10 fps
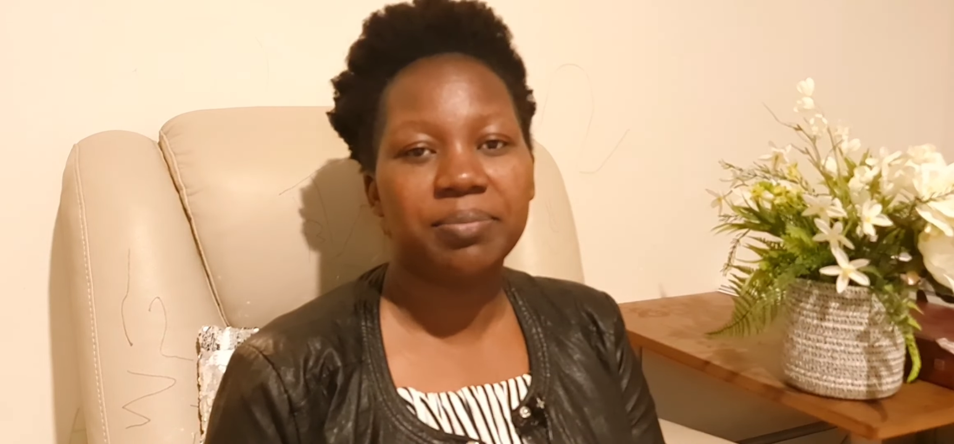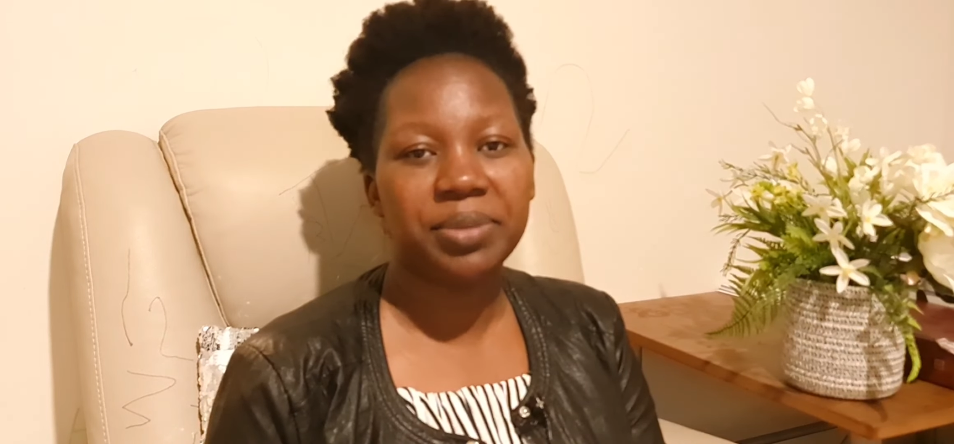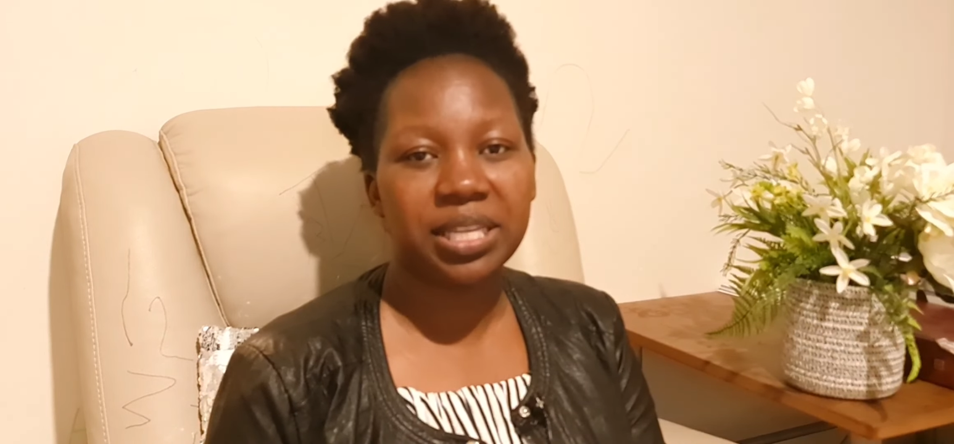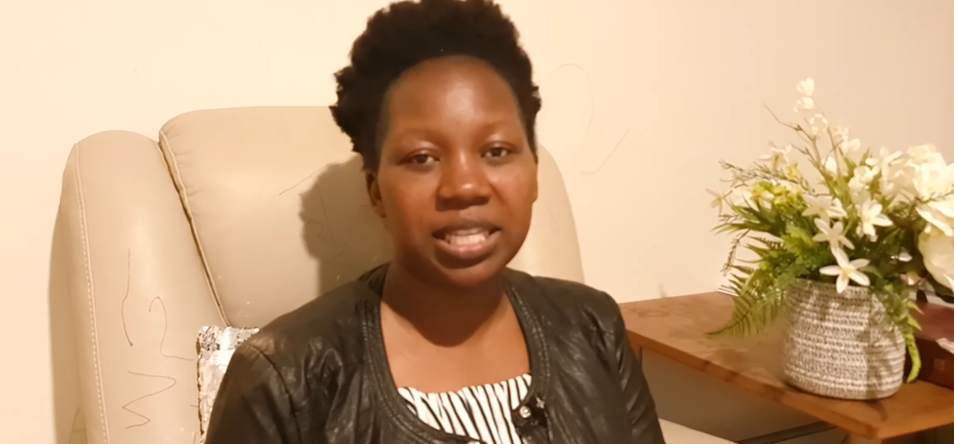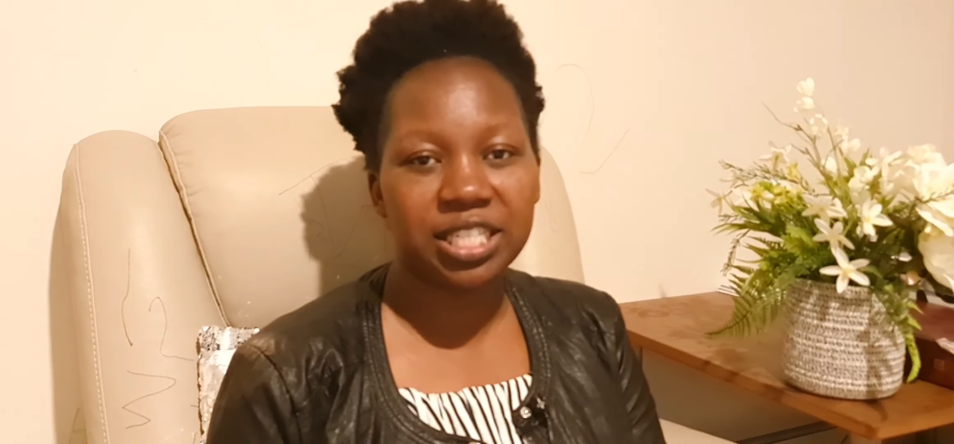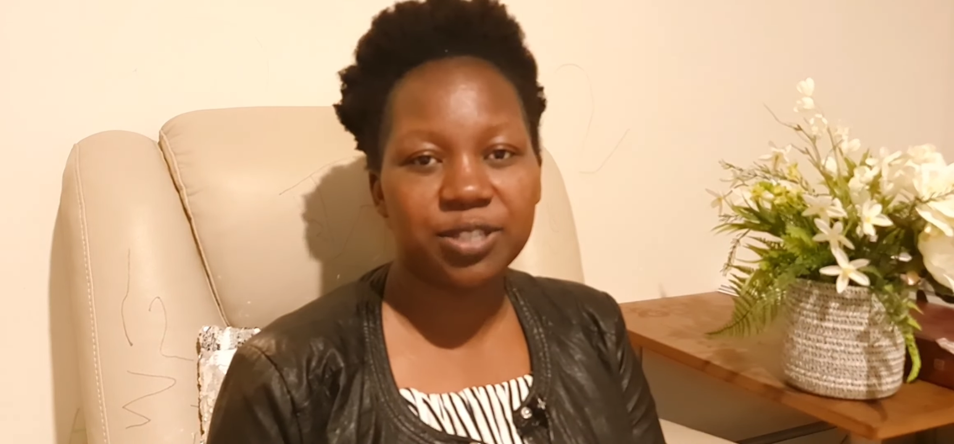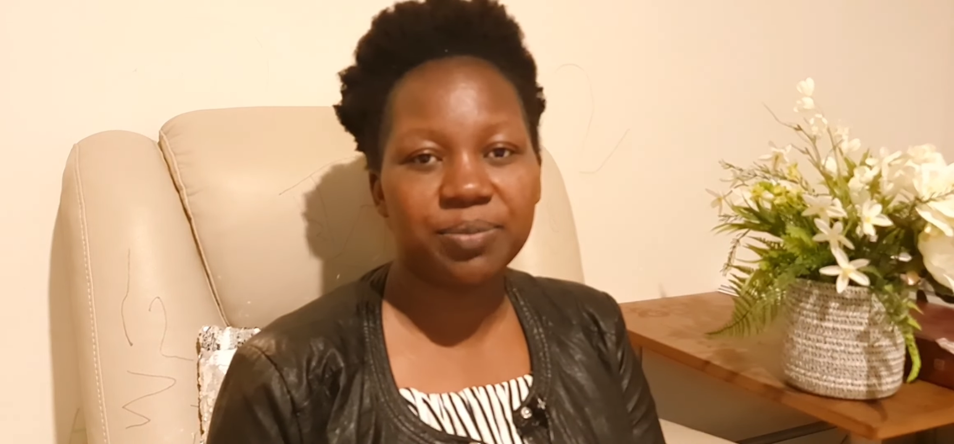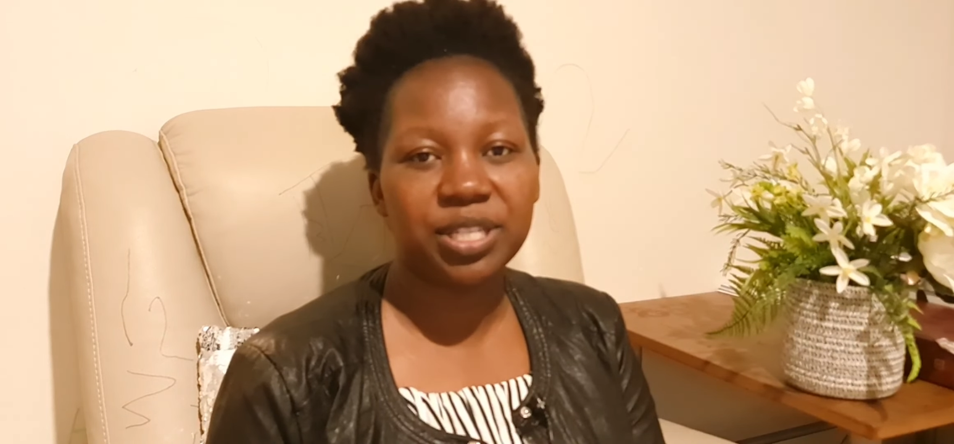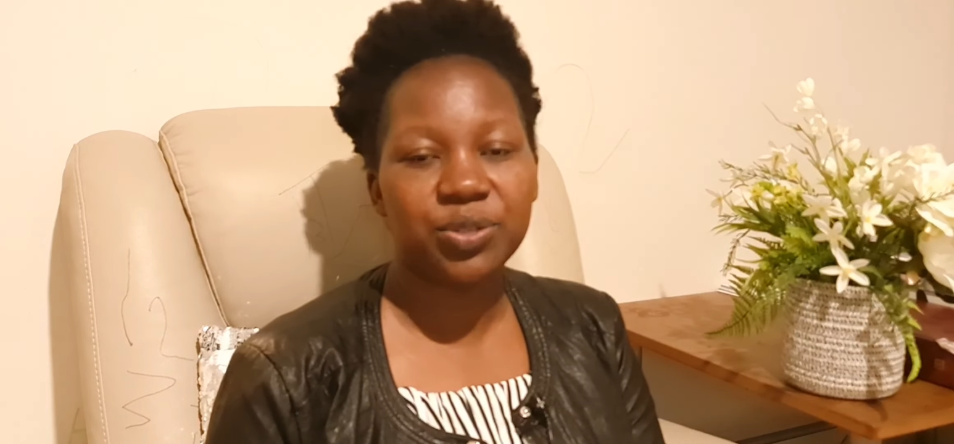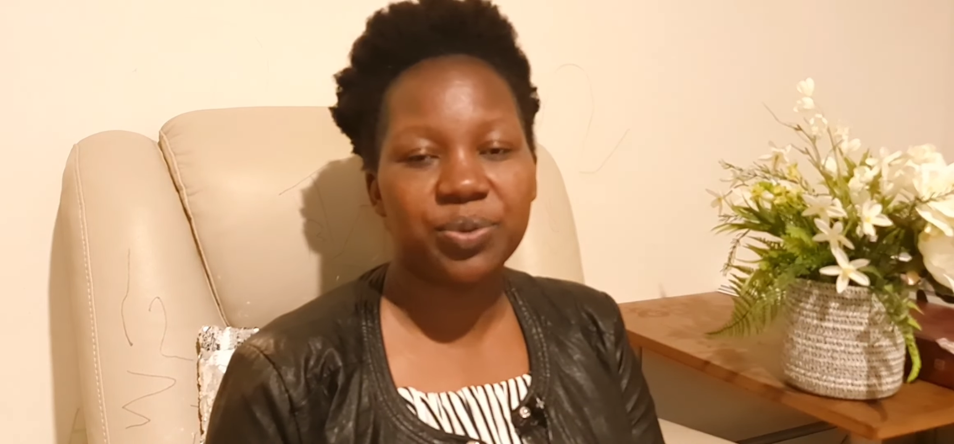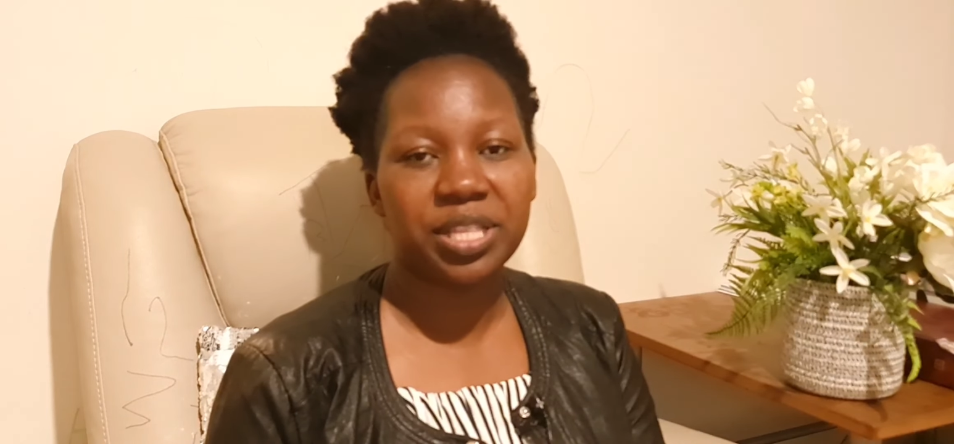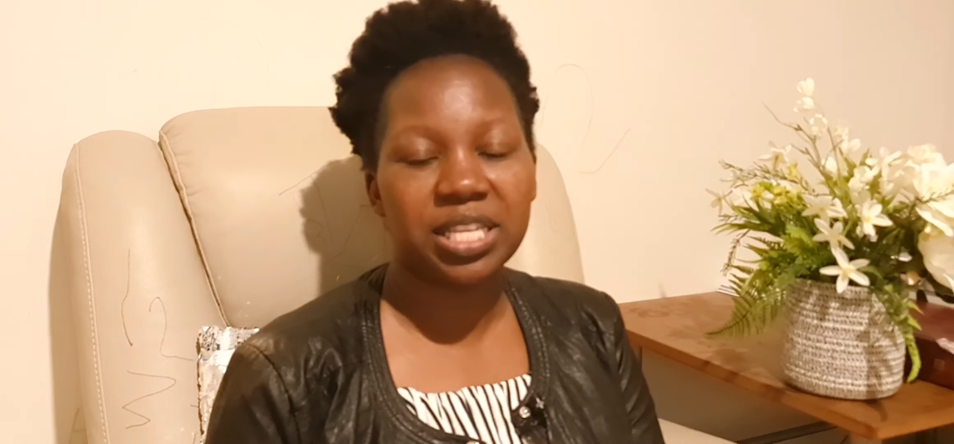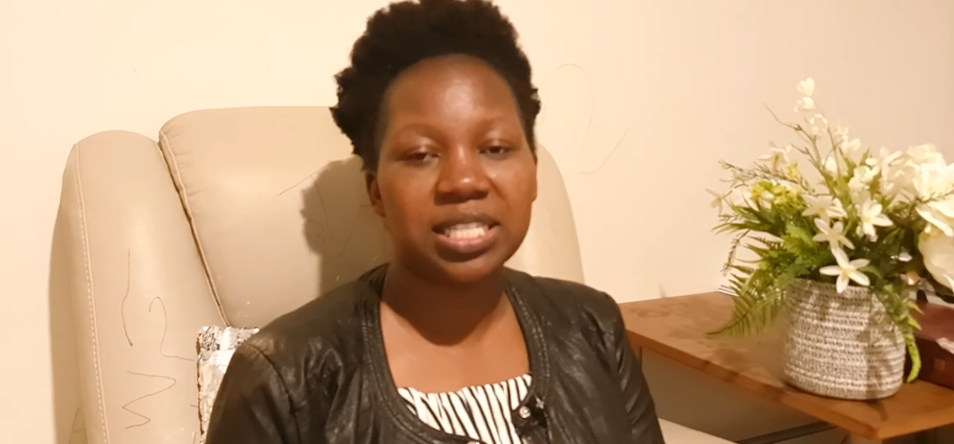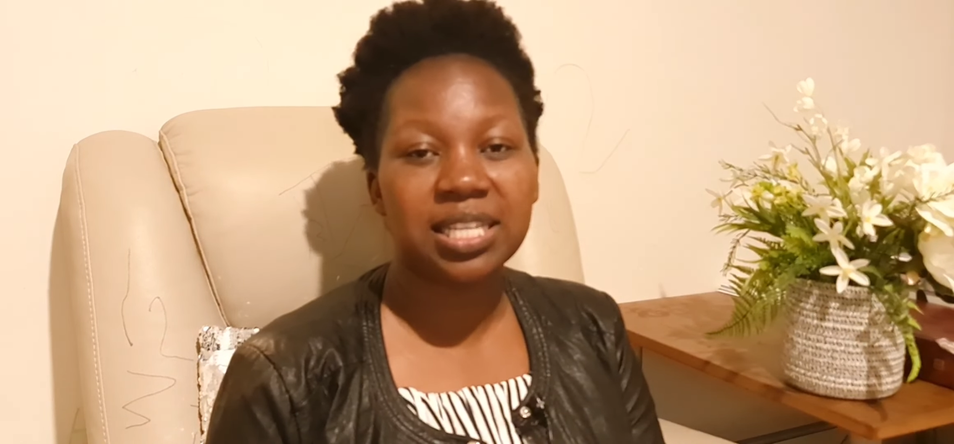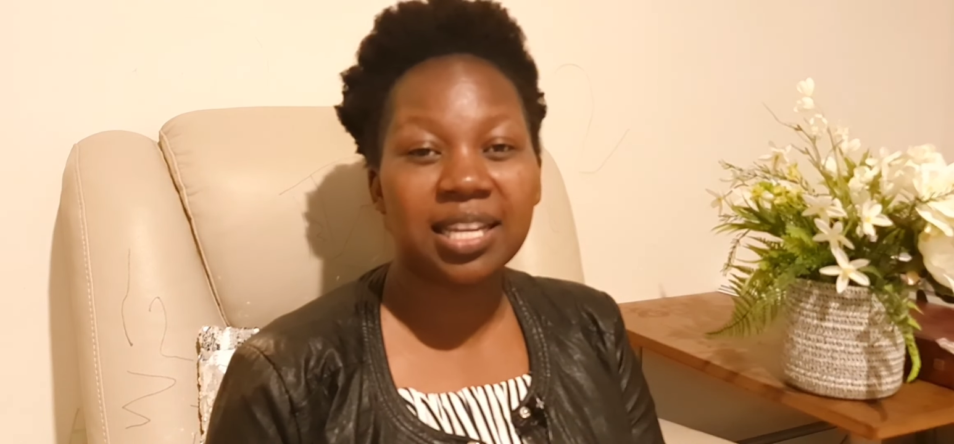be intimate with it,